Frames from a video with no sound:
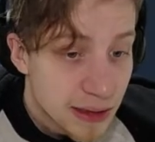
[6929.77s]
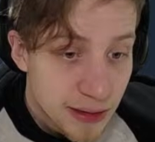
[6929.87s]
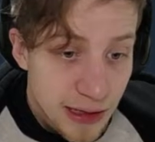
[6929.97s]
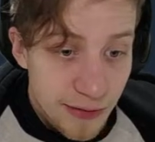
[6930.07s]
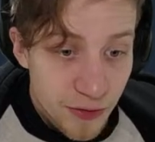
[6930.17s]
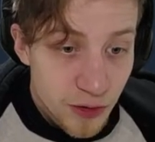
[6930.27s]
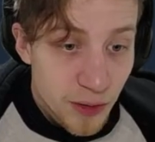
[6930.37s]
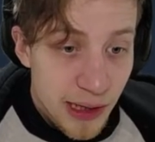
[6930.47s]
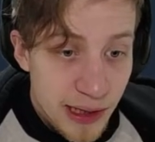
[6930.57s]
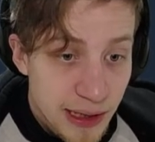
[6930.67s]
if you
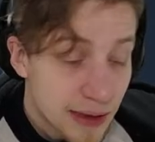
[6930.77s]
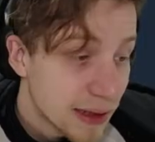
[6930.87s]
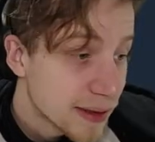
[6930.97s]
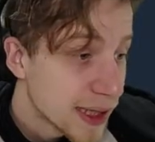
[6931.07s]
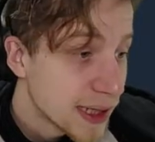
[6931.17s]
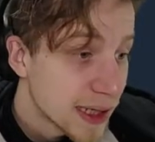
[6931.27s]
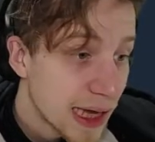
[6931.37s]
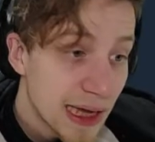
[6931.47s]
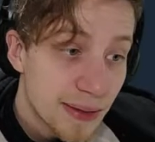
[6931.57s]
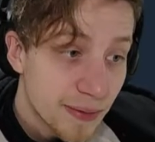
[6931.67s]
are interested in the
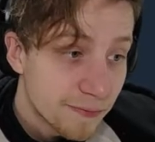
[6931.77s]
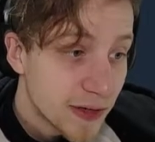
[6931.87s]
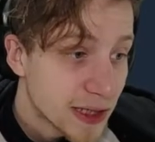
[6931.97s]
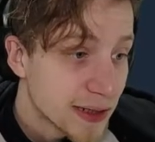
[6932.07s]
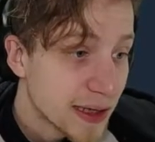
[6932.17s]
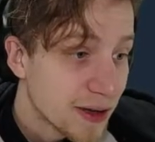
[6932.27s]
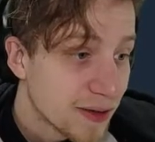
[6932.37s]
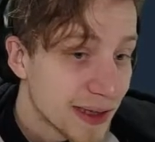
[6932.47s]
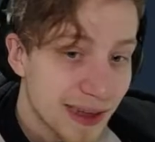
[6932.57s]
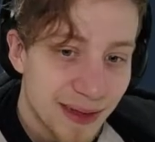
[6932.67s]
game, wishlisting
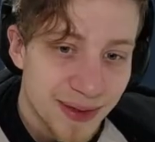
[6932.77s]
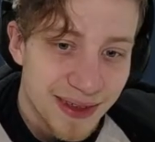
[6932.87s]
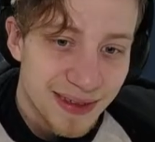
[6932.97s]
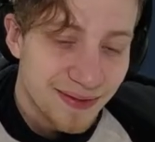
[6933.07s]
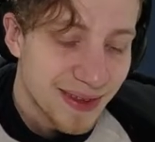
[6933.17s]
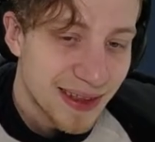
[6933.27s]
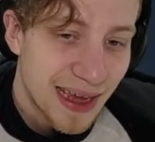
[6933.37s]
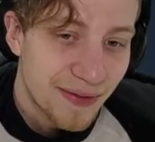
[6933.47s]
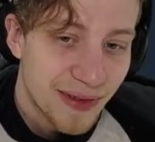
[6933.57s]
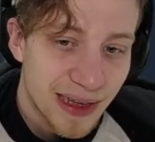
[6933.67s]
always helps.
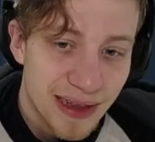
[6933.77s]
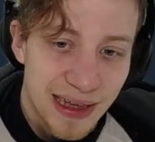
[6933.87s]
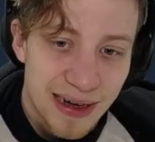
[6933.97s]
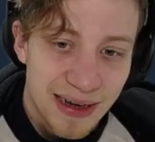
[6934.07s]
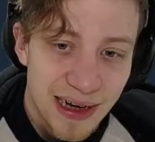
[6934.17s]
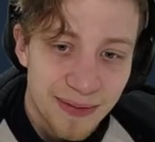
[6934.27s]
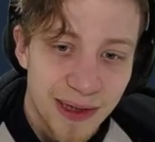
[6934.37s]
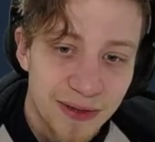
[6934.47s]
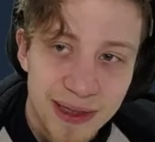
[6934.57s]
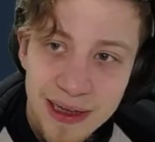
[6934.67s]
Definitely recommend
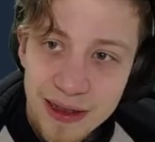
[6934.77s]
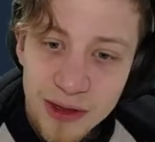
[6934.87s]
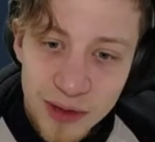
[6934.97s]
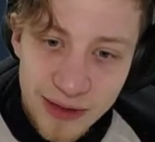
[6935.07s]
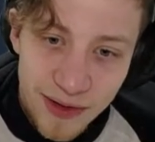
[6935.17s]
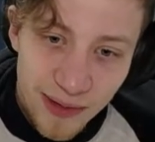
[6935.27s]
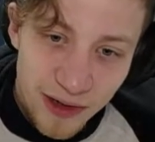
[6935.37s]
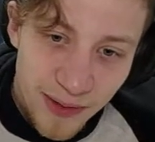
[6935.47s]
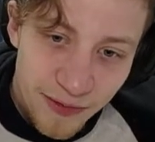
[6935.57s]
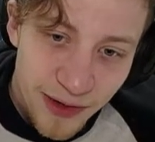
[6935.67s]
doing that. Look, even one of
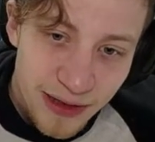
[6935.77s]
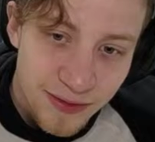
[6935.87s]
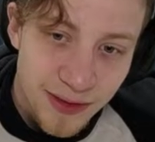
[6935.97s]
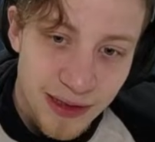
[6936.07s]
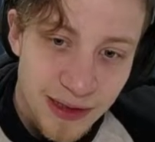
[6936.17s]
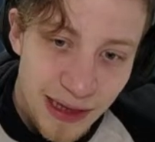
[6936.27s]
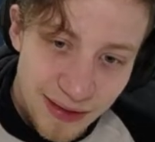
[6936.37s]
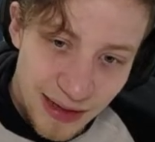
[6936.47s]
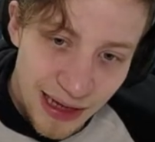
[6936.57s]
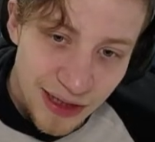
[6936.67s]
my friends wants it. That's
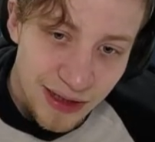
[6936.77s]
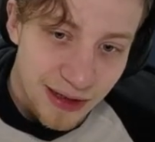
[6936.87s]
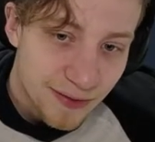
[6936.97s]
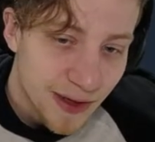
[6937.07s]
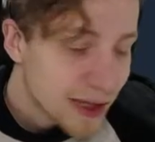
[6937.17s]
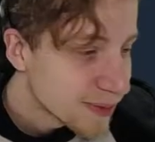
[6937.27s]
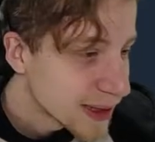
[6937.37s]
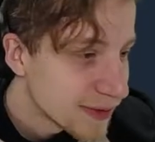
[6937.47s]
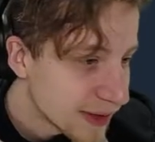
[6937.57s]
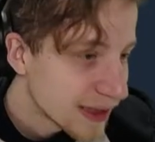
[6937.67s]
actually, this friend
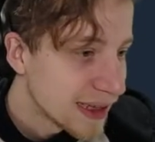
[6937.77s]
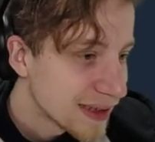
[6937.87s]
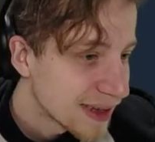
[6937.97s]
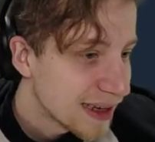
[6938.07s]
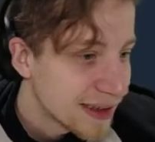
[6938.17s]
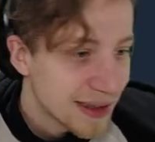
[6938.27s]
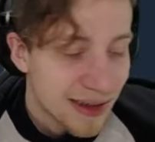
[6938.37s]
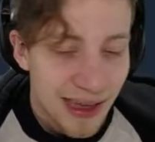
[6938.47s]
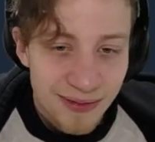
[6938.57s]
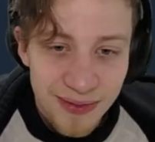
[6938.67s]
specifically is editing the
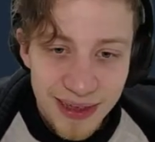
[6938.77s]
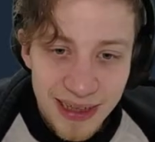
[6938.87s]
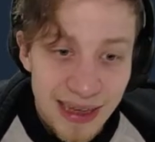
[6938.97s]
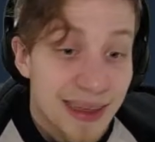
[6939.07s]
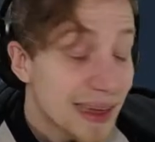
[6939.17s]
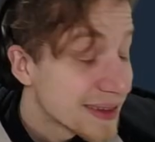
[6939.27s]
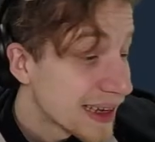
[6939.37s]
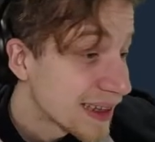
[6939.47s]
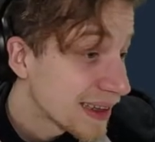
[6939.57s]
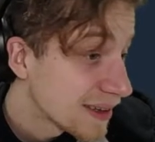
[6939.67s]
game. Is
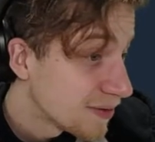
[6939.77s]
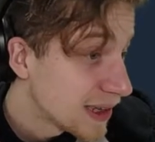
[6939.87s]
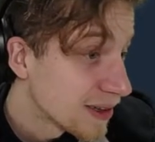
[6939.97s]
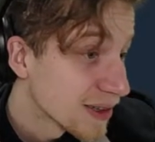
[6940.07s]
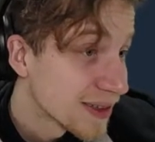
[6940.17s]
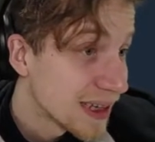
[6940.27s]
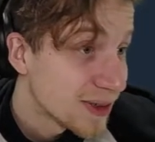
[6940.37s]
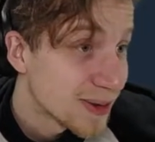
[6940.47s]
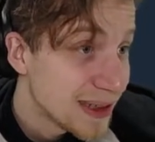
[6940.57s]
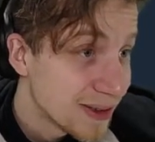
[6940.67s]
editing the videos that you
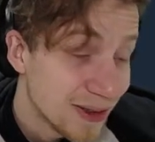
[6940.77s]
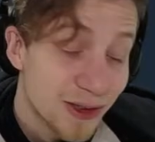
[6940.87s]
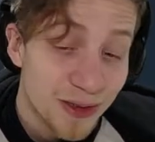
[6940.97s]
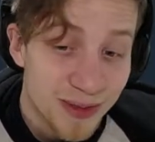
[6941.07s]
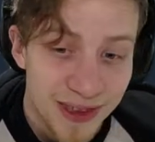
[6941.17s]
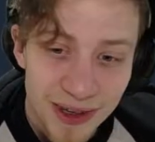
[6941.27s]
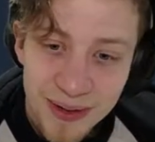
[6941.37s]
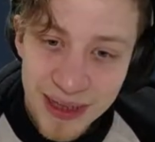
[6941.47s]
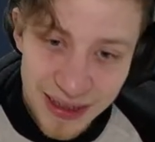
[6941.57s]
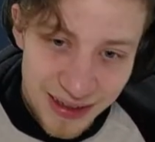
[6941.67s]
see on YouTube.
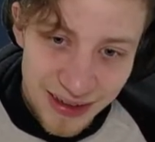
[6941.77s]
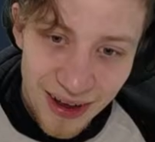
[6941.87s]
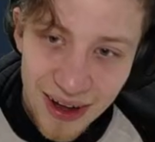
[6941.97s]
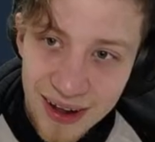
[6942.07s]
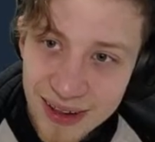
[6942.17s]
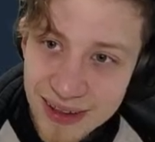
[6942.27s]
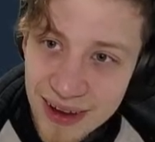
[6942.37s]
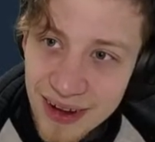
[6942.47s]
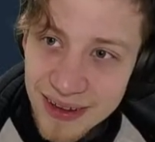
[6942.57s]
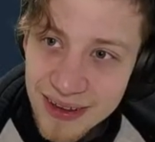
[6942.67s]
So
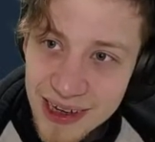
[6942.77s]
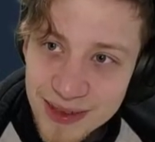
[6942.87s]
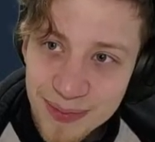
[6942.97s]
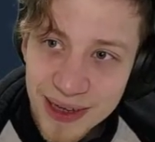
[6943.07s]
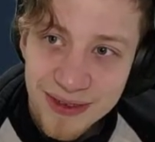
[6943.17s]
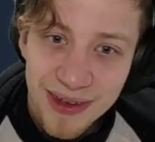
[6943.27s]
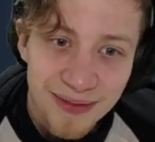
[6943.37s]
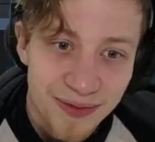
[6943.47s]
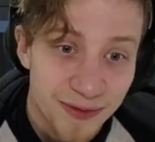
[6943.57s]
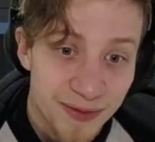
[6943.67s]
all the respect to
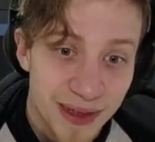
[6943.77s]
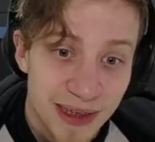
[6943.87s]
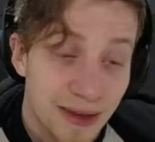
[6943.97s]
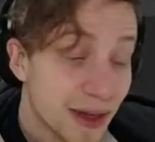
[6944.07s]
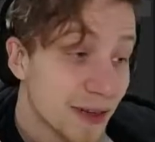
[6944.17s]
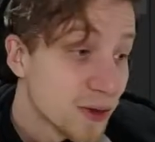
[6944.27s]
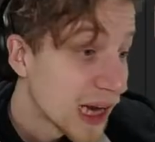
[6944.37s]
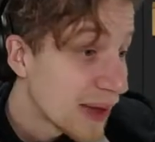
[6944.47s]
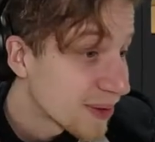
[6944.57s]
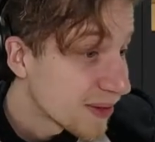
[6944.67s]
him. It wouldn't
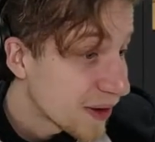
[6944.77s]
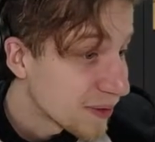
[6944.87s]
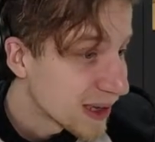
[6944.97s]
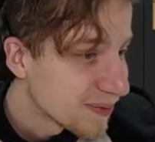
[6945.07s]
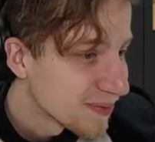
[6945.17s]
happen without him.